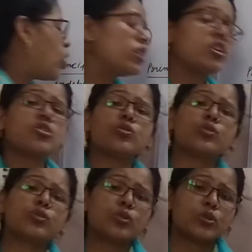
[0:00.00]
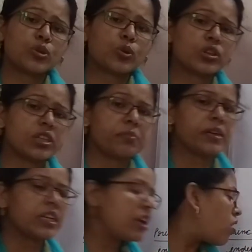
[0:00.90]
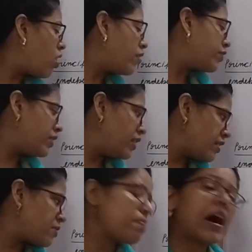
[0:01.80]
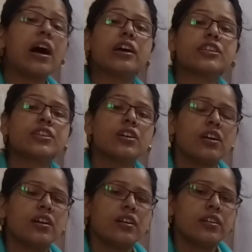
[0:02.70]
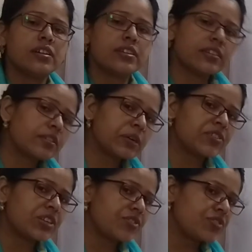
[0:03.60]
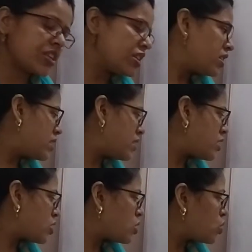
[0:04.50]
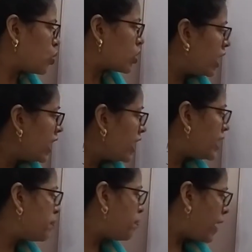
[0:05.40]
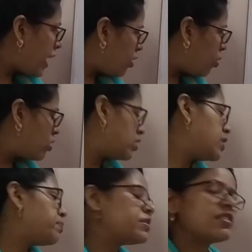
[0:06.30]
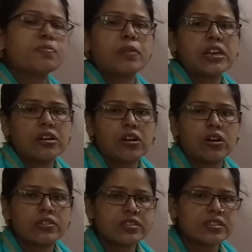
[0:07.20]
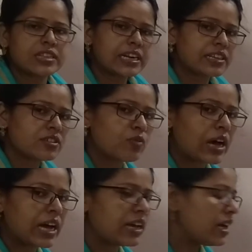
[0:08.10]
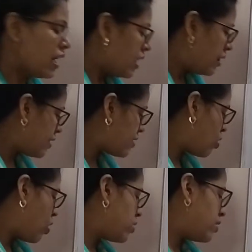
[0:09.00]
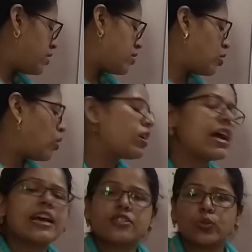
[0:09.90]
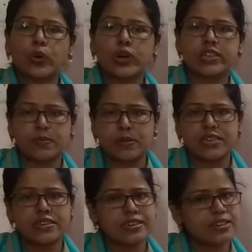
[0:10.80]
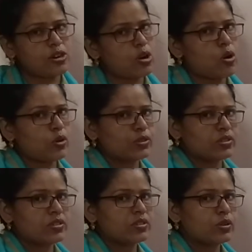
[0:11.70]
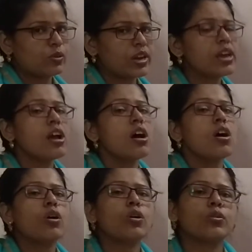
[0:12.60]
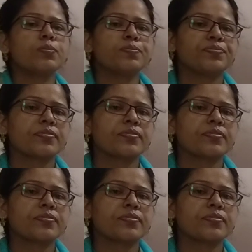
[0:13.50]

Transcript: order to know the meaning of this part, it is mandatory. It is totally depend on the principal clause. That is why this clause is known as what? Dependent clause. Okay. Hope